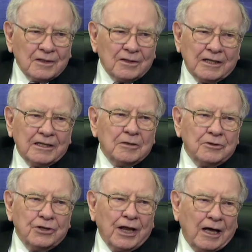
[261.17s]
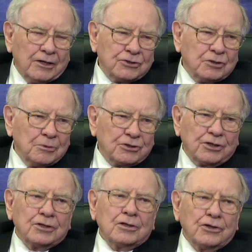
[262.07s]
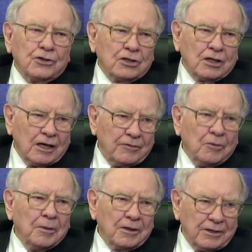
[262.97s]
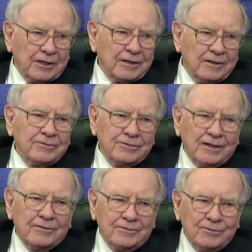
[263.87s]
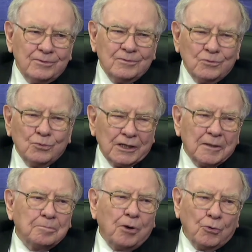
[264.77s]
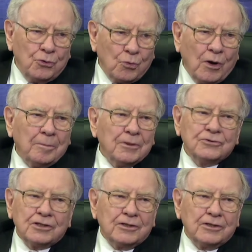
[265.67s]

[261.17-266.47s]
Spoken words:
the knowledge, the material, and the deliverability of really potent weapons.